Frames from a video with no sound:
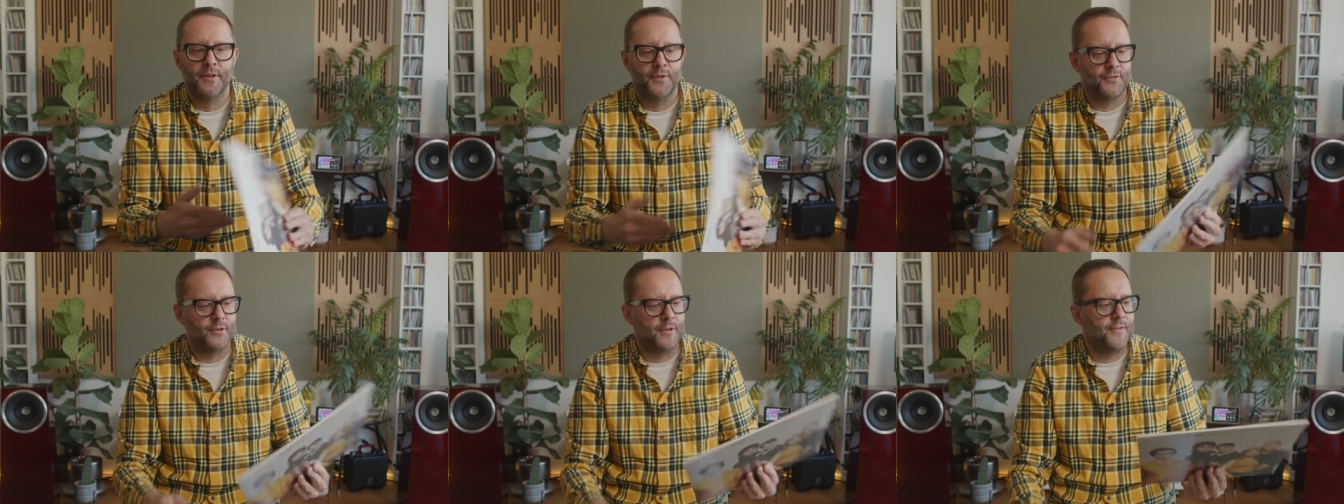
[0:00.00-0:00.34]

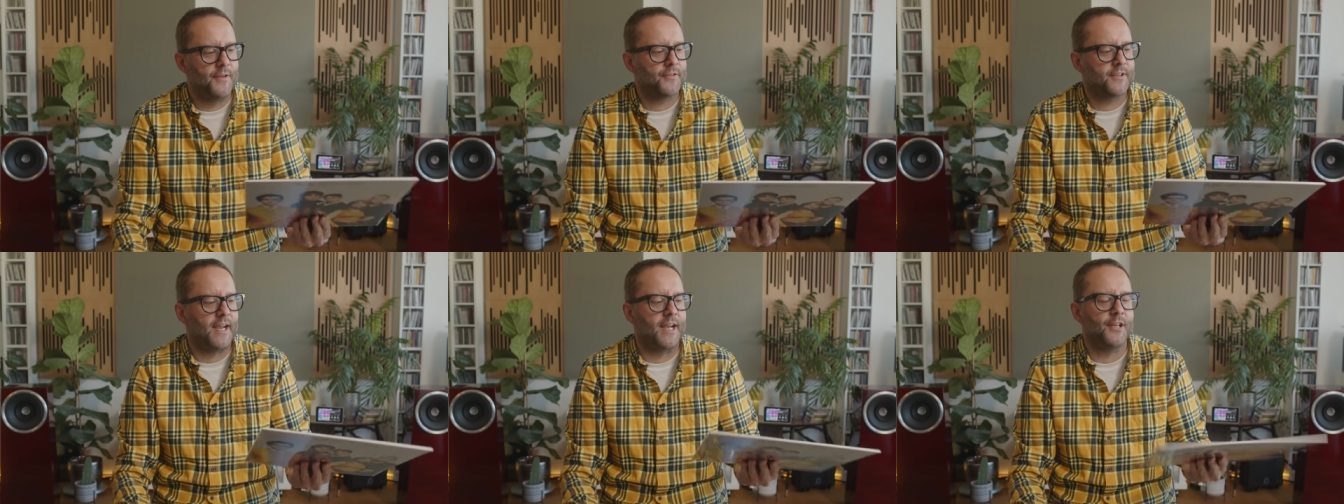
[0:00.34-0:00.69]
So in
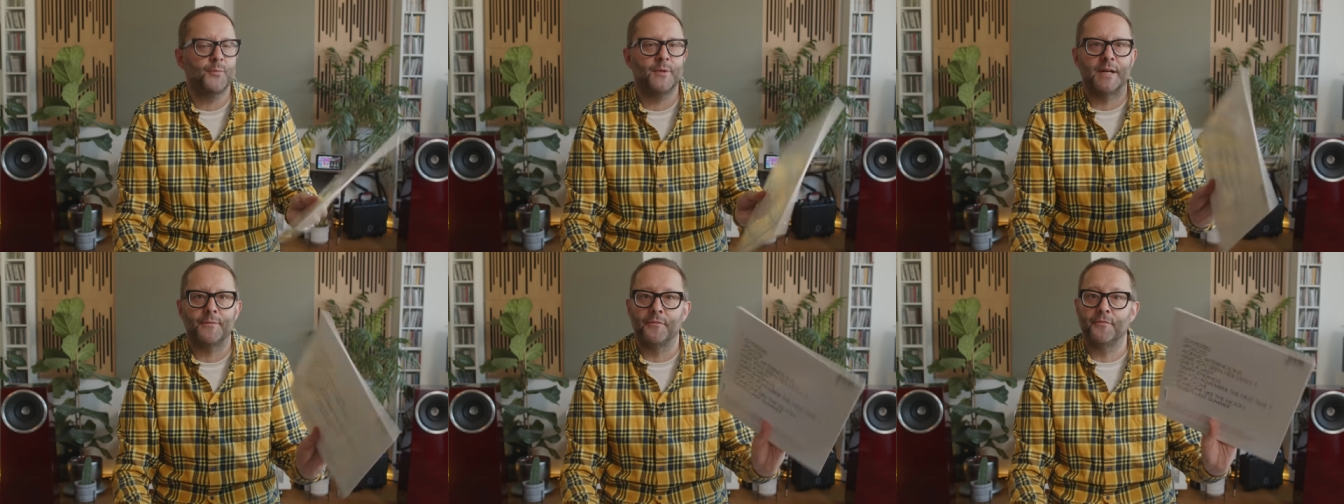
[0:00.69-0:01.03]
this
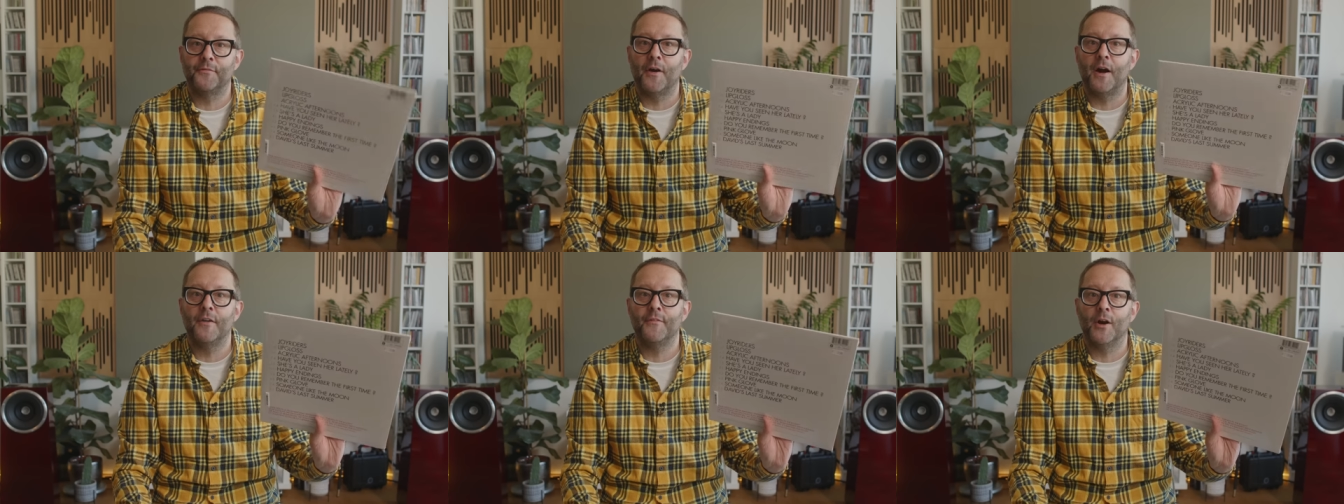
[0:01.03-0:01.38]
case, we'd have a
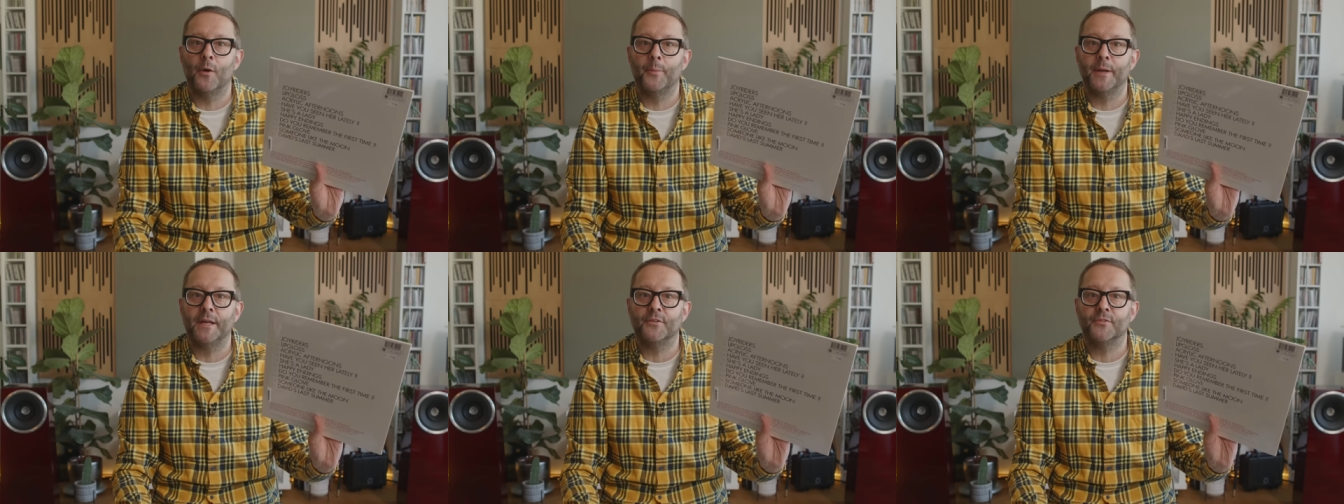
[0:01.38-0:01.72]
5
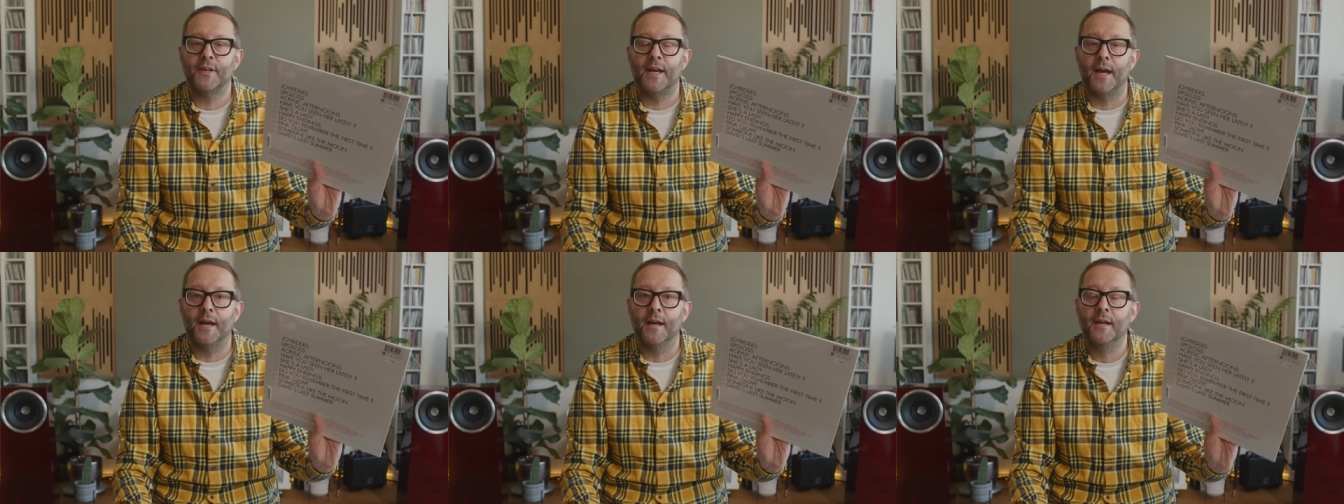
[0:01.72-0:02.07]
LP
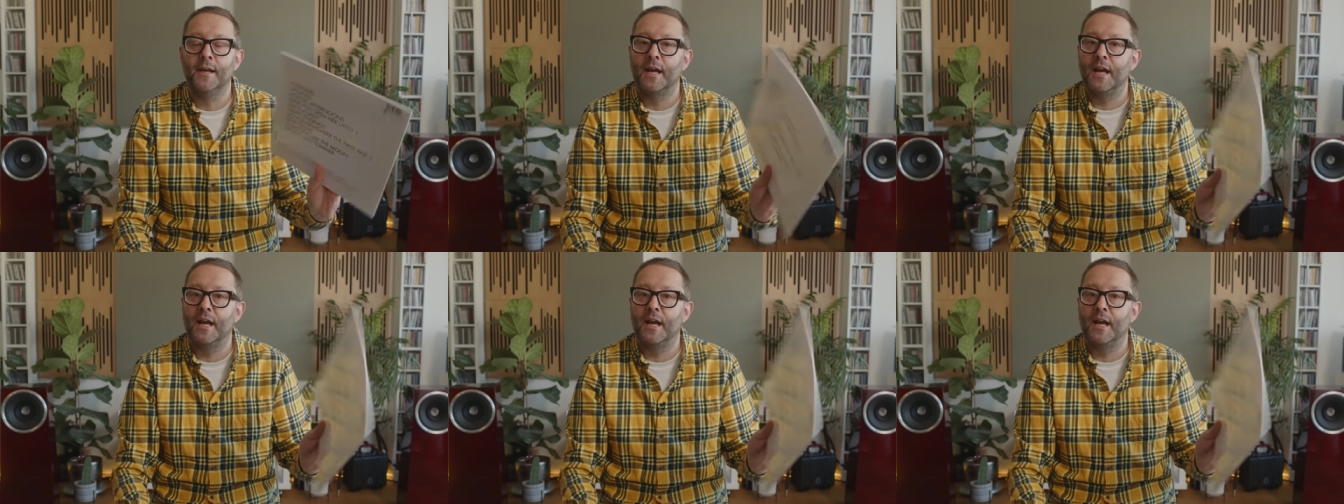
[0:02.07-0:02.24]
set.